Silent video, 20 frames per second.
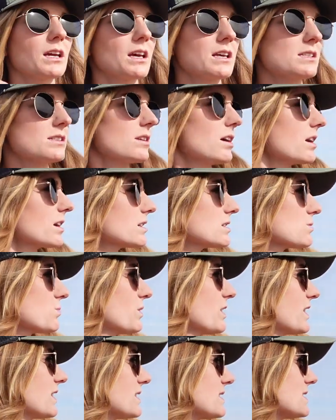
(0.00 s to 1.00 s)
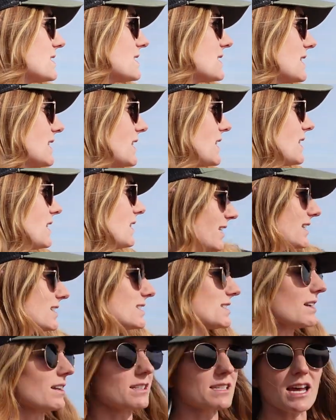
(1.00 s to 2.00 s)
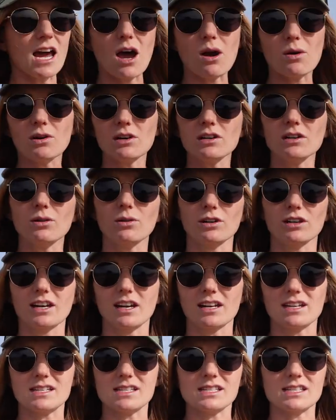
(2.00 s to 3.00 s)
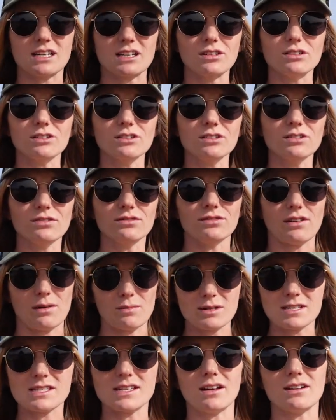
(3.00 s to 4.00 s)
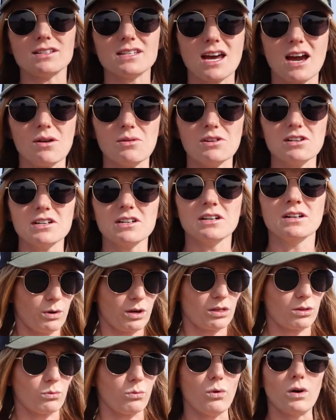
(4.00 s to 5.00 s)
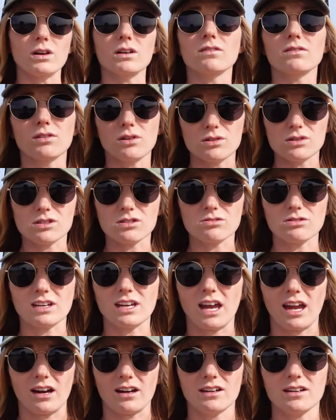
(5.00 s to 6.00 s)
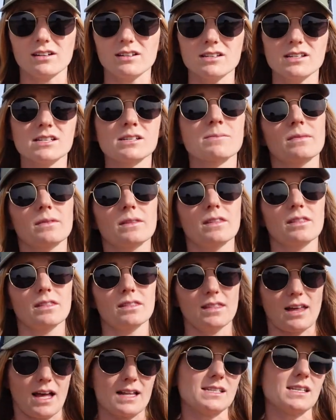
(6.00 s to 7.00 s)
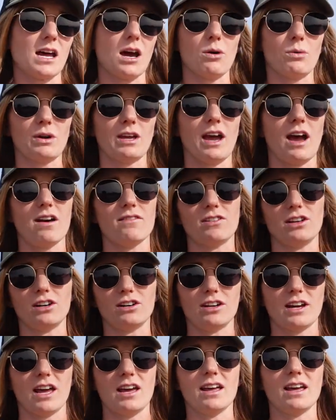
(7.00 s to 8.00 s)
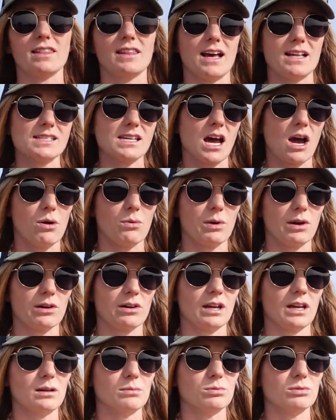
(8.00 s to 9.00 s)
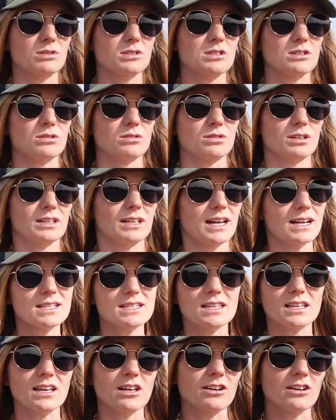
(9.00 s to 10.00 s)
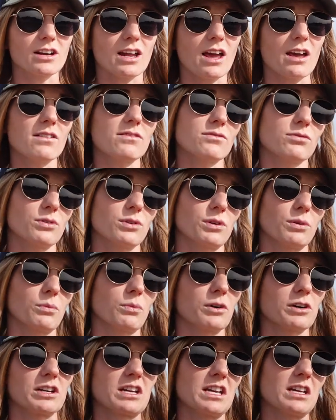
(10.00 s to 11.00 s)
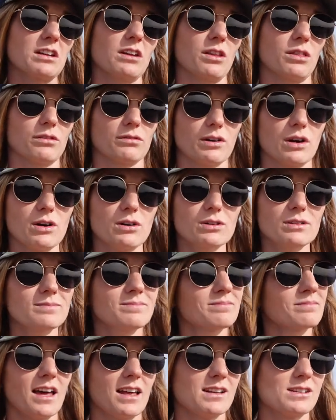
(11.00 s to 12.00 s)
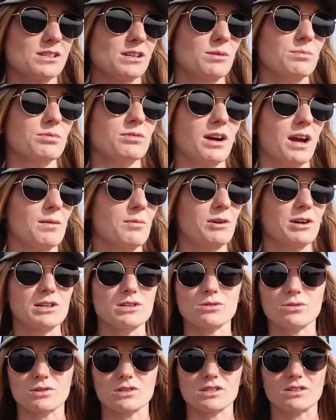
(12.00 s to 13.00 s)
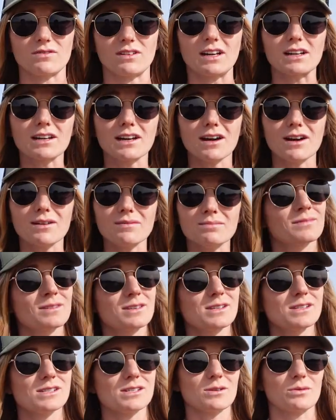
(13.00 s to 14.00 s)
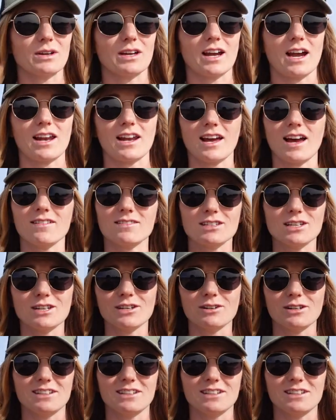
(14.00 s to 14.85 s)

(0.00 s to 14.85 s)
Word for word: as long as we can see a cell tower or get a signal from a cell tower with one of those three carriers, that's how we have internet and that's how we are able to connect to the internet for working on the road. That is our primary source of income, so we kind of have to do